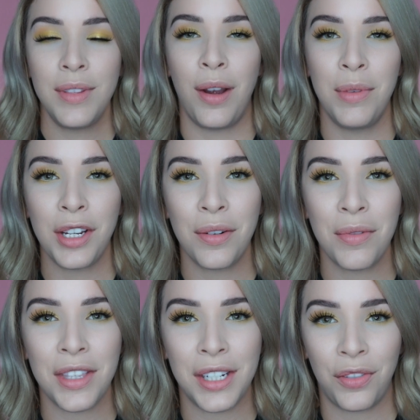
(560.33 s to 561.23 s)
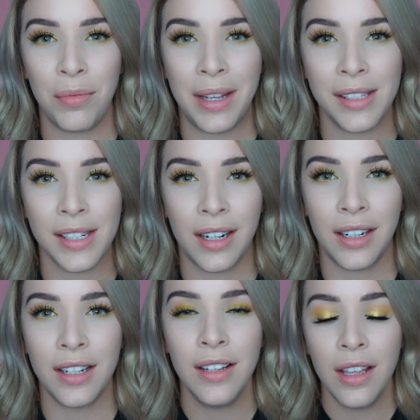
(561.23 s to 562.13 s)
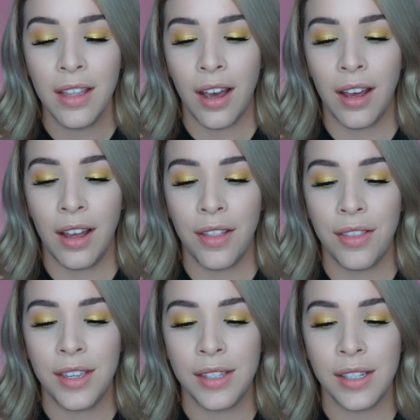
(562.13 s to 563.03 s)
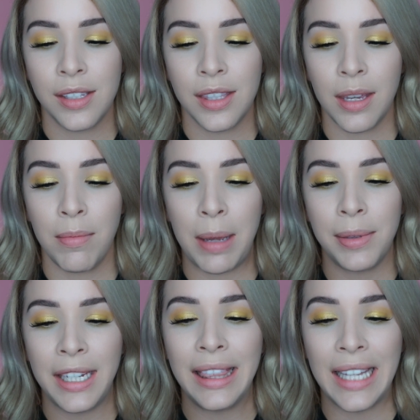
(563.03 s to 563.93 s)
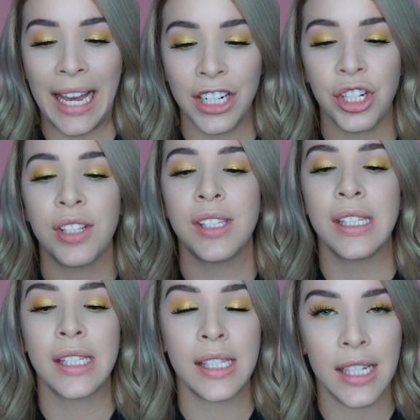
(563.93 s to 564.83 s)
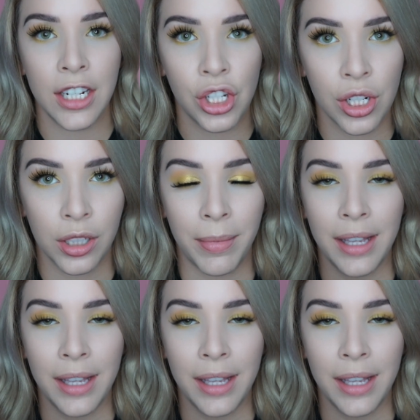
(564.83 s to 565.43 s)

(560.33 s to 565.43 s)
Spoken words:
Now I'm going to go in with a different mascara. This is the Maybelline Lash Sensational